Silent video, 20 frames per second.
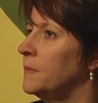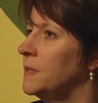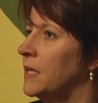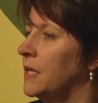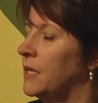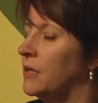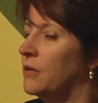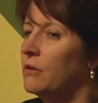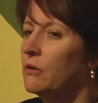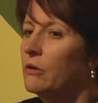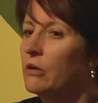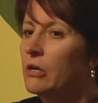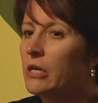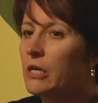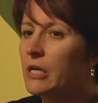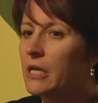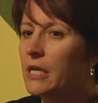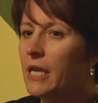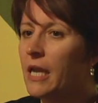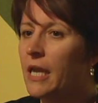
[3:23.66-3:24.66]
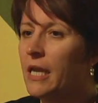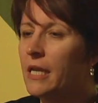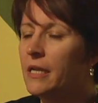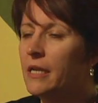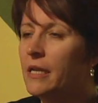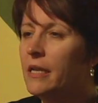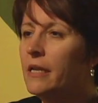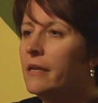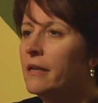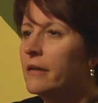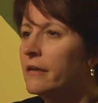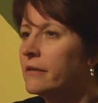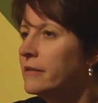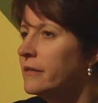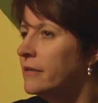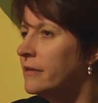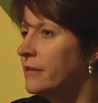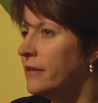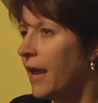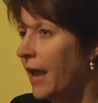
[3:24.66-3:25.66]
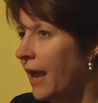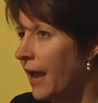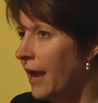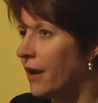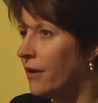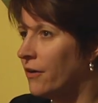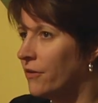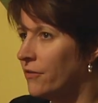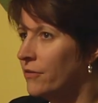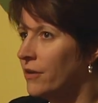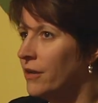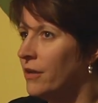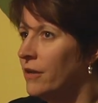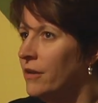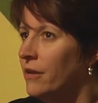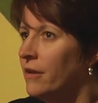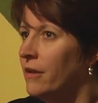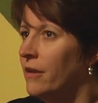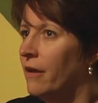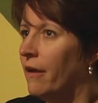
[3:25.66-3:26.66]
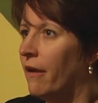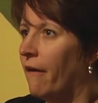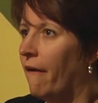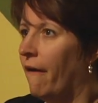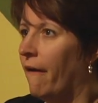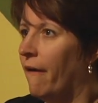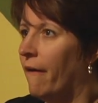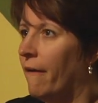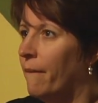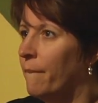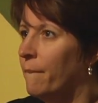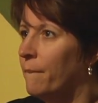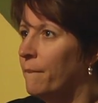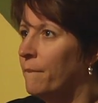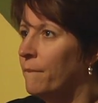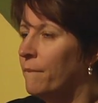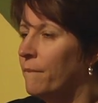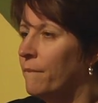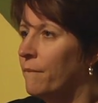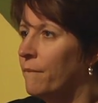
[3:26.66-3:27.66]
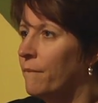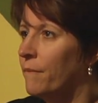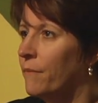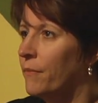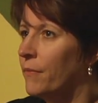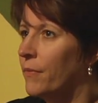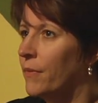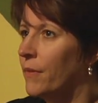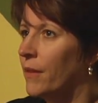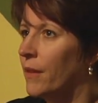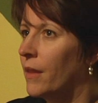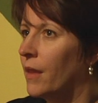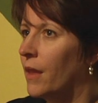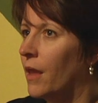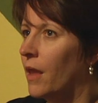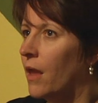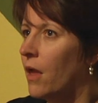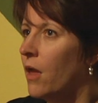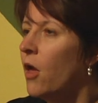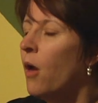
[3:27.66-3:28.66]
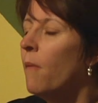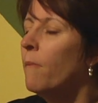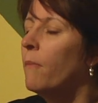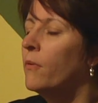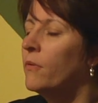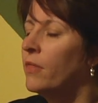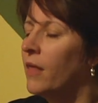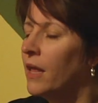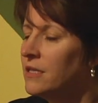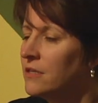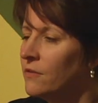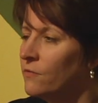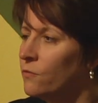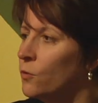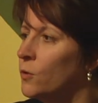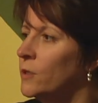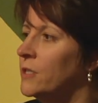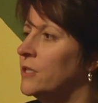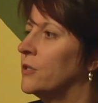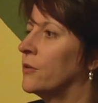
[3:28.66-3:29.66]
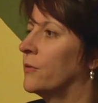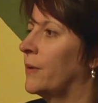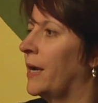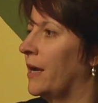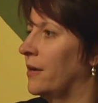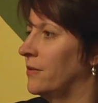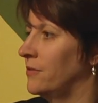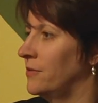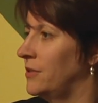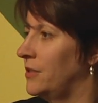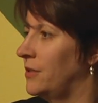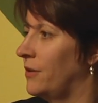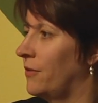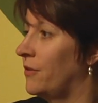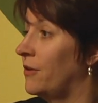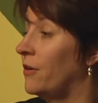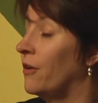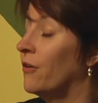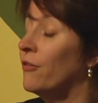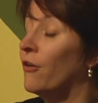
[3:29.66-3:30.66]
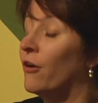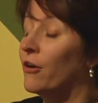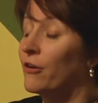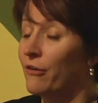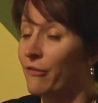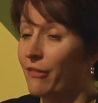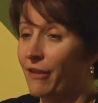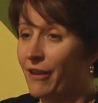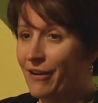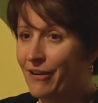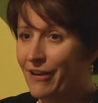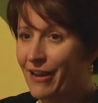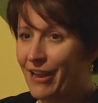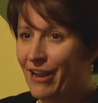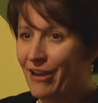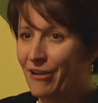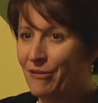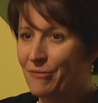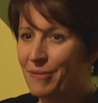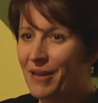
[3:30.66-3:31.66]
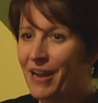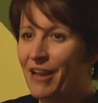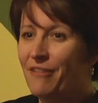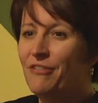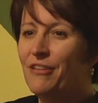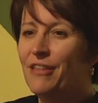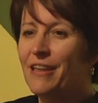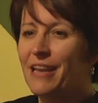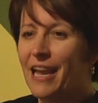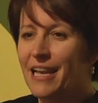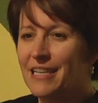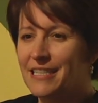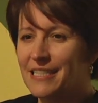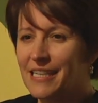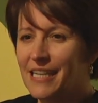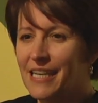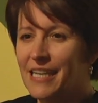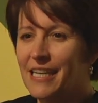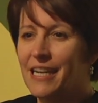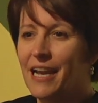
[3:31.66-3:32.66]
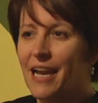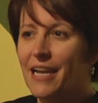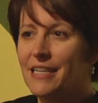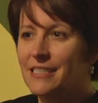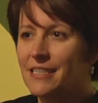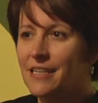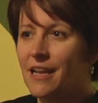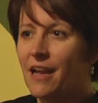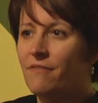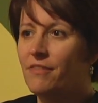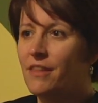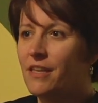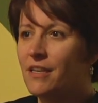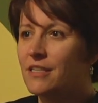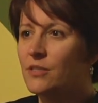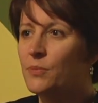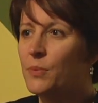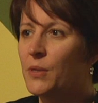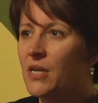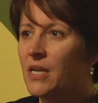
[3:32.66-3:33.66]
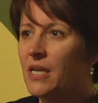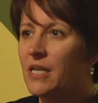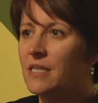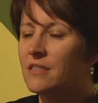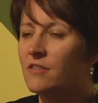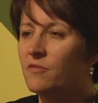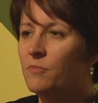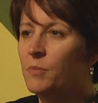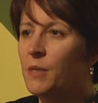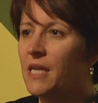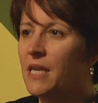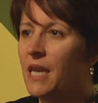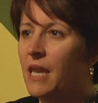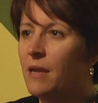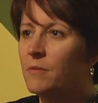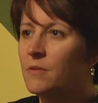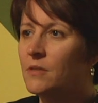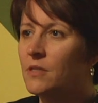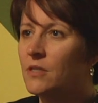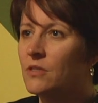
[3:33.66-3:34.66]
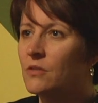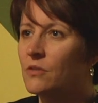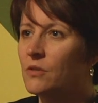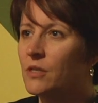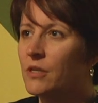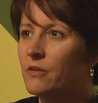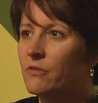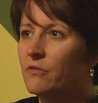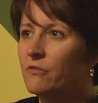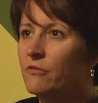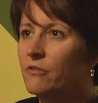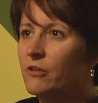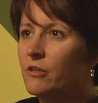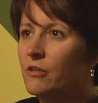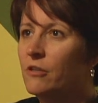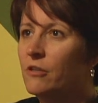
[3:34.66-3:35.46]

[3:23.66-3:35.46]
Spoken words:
upstate New York, and in a town, but with lots of woods around. You know, they're no longer there now. But I feel like as a kid, I did have the experience of being able to sort of